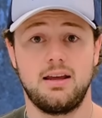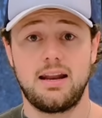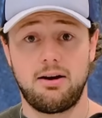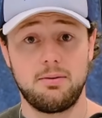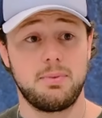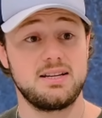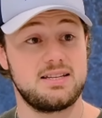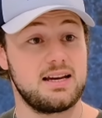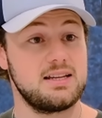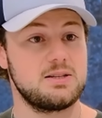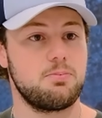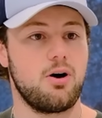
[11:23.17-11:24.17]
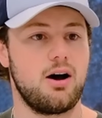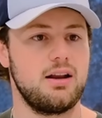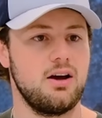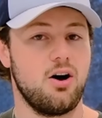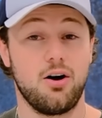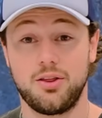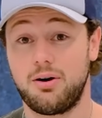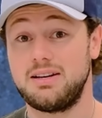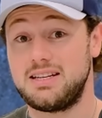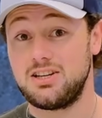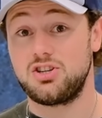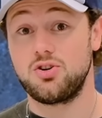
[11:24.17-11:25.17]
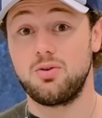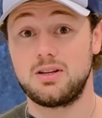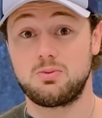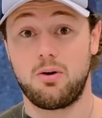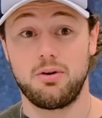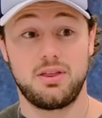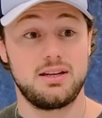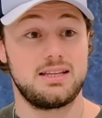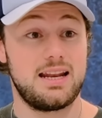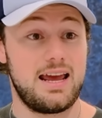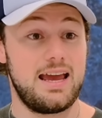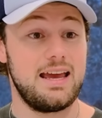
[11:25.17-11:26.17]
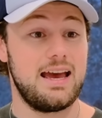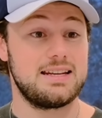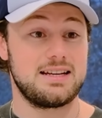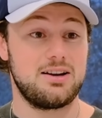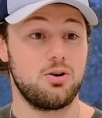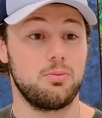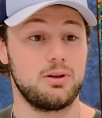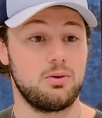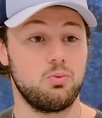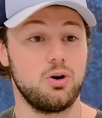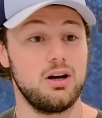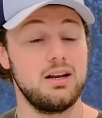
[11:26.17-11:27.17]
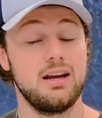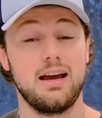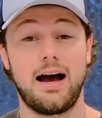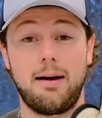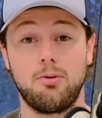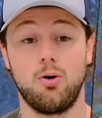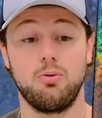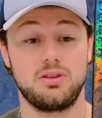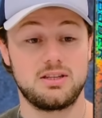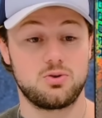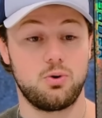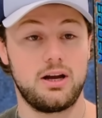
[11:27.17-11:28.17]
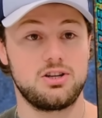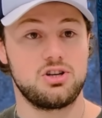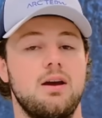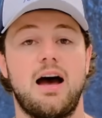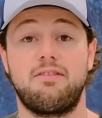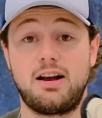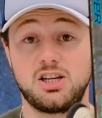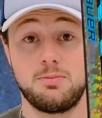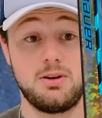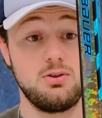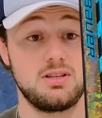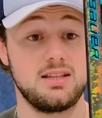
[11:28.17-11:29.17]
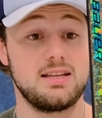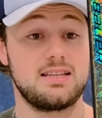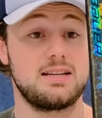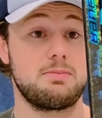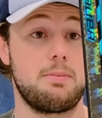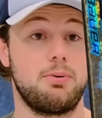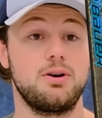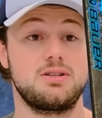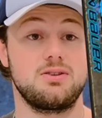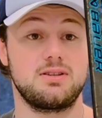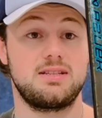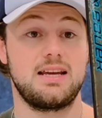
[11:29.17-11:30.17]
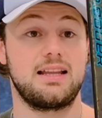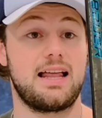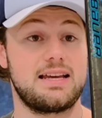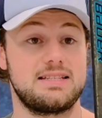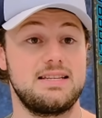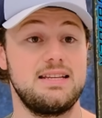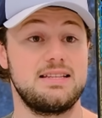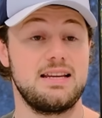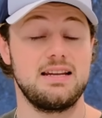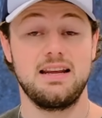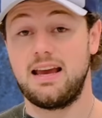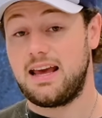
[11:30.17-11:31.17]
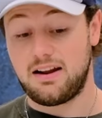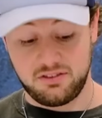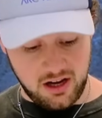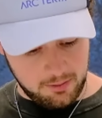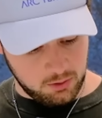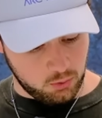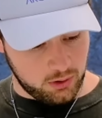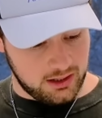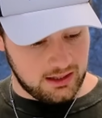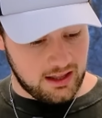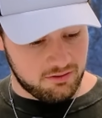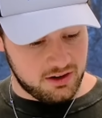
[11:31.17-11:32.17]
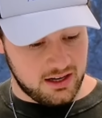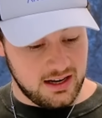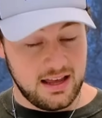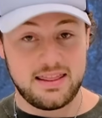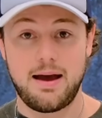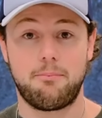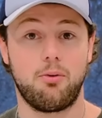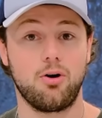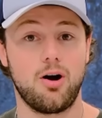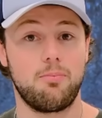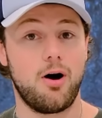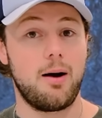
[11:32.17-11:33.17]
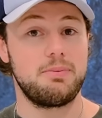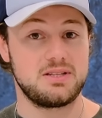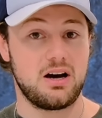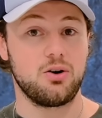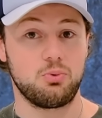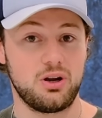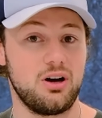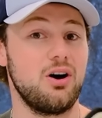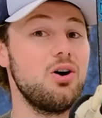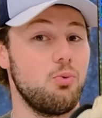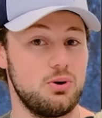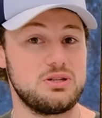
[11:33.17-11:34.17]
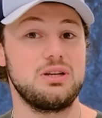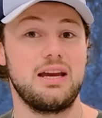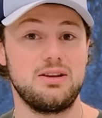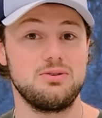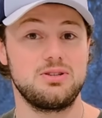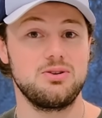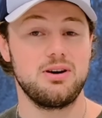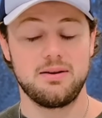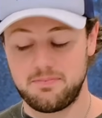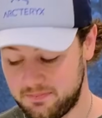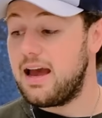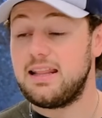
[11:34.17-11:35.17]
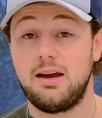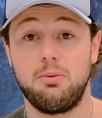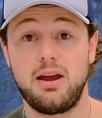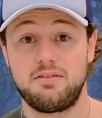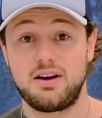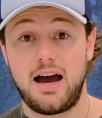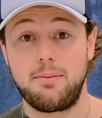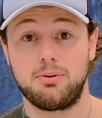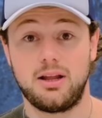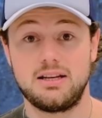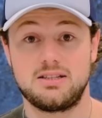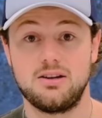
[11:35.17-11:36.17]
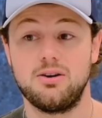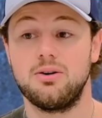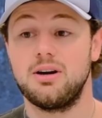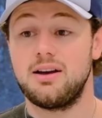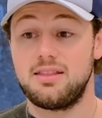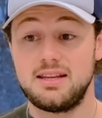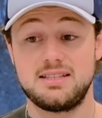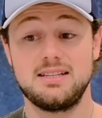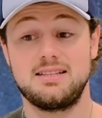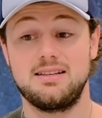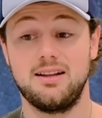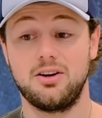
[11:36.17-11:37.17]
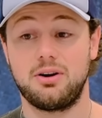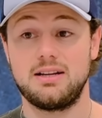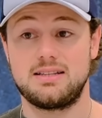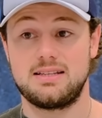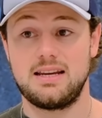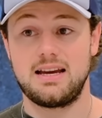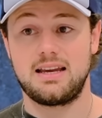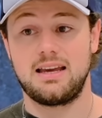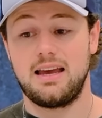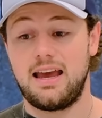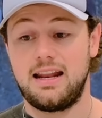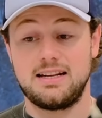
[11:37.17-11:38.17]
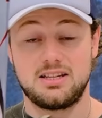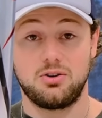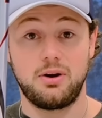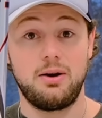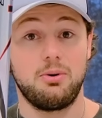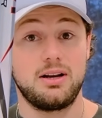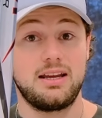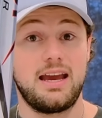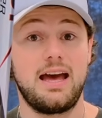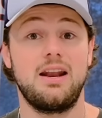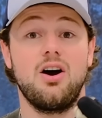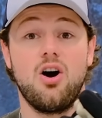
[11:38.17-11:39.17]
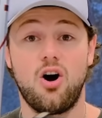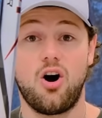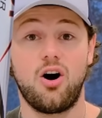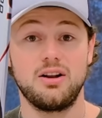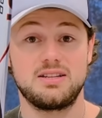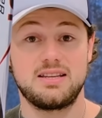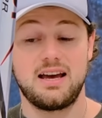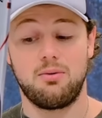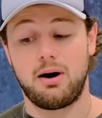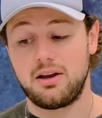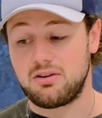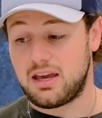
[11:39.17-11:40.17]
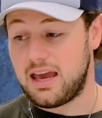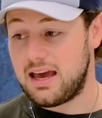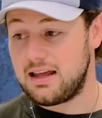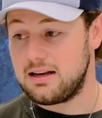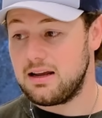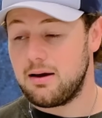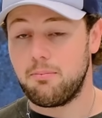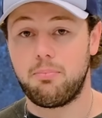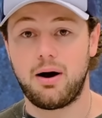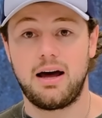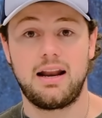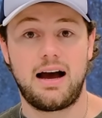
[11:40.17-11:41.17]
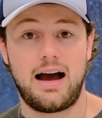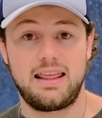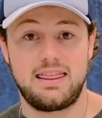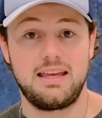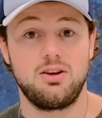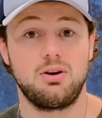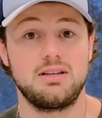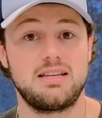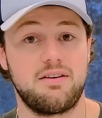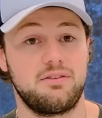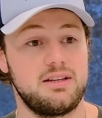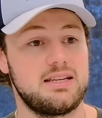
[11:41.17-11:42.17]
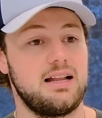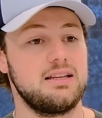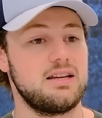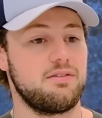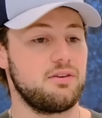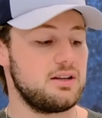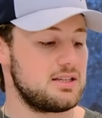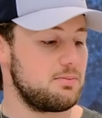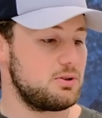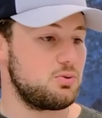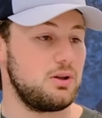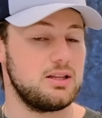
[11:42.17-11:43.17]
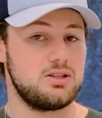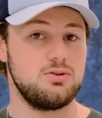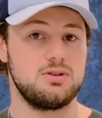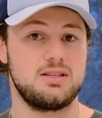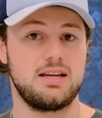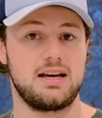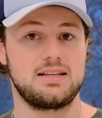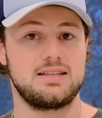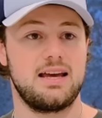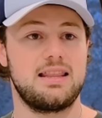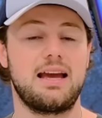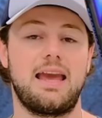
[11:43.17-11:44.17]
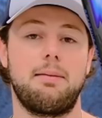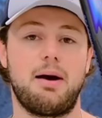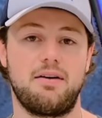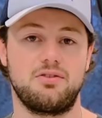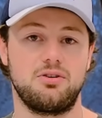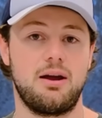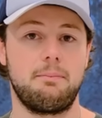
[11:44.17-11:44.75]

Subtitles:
Now in my 2nd spot, although I didn't shoot as well with it today as I normally would, I'm going with the Twitch. I've actually been using this as my personal stick last season, and I've come to really love it. That boron pop is unreal once you get used to it. And then we have the HyperLite 2. This is still a great stick, and it's a great one to get on sale while you can, but I think you can definitely tell a difference between the 2 sticks that came after it.